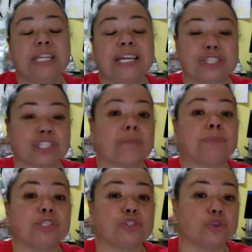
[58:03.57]
like
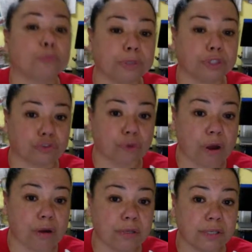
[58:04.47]
something super
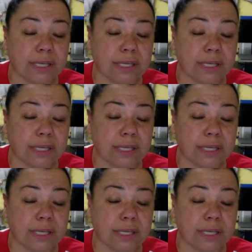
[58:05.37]
strong,